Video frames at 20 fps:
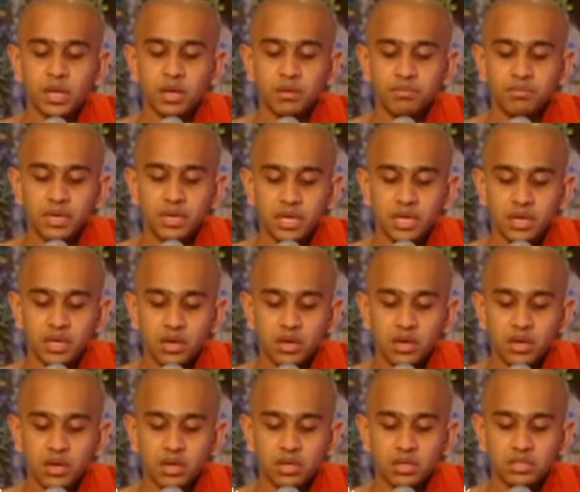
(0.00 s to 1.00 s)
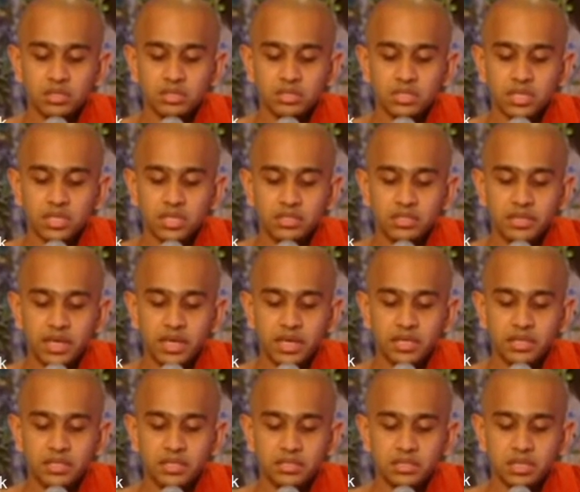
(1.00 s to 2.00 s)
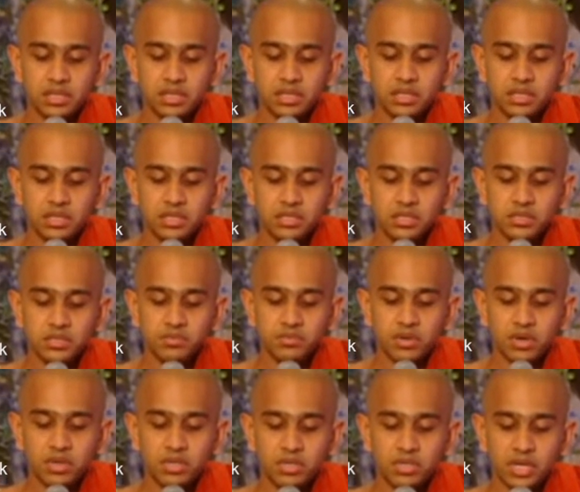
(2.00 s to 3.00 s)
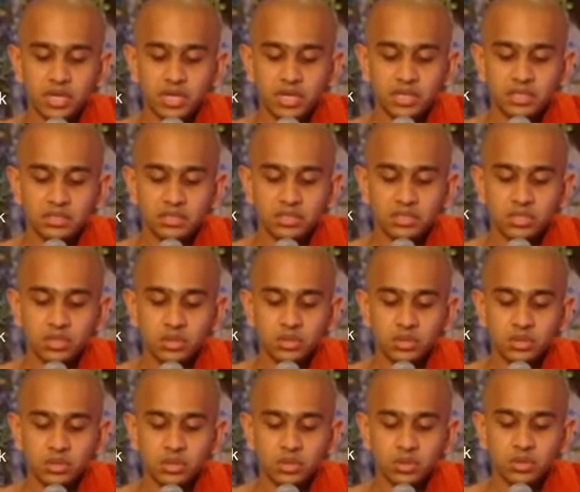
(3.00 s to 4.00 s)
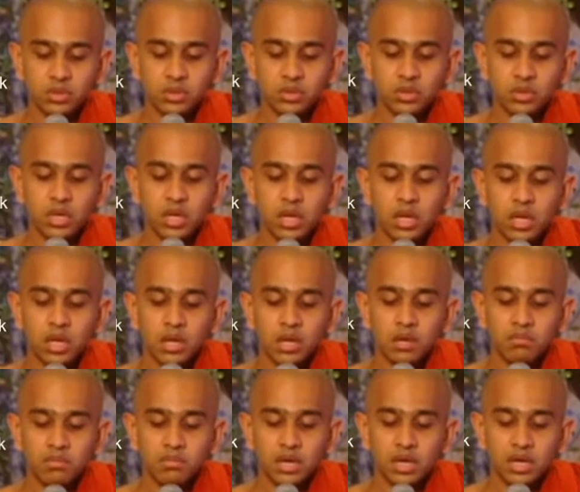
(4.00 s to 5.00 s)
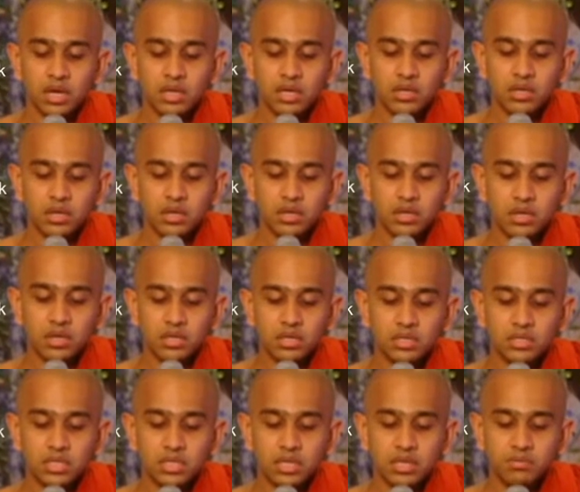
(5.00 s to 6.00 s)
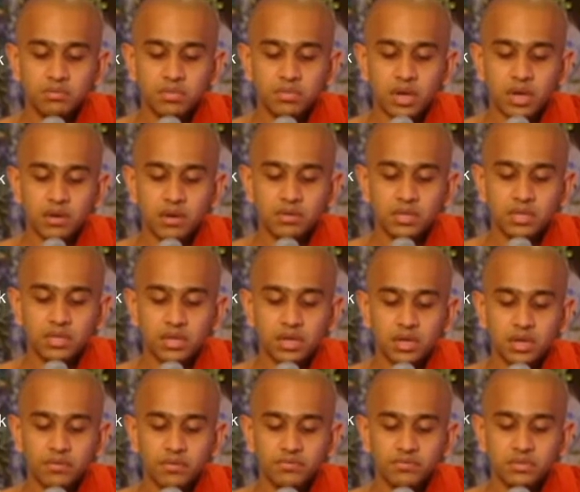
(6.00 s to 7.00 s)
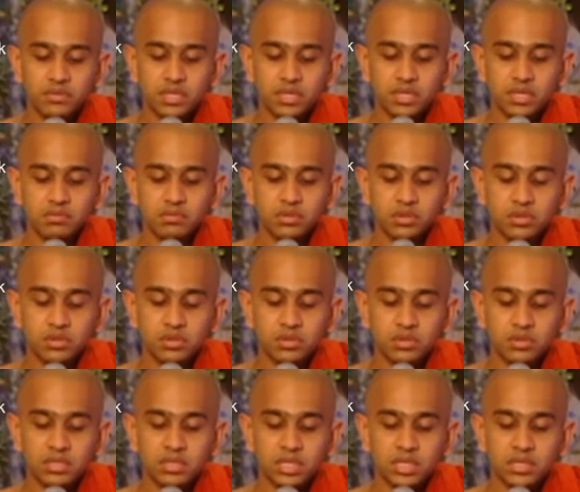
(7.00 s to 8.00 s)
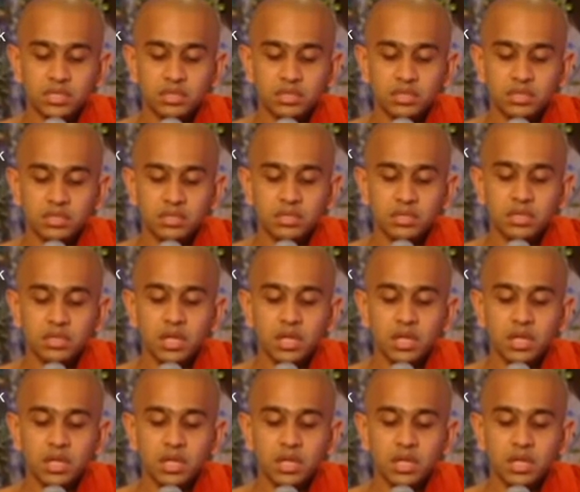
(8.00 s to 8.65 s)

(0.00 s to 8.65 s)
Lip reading: May all the deities protect you. By all the power of the Buddha,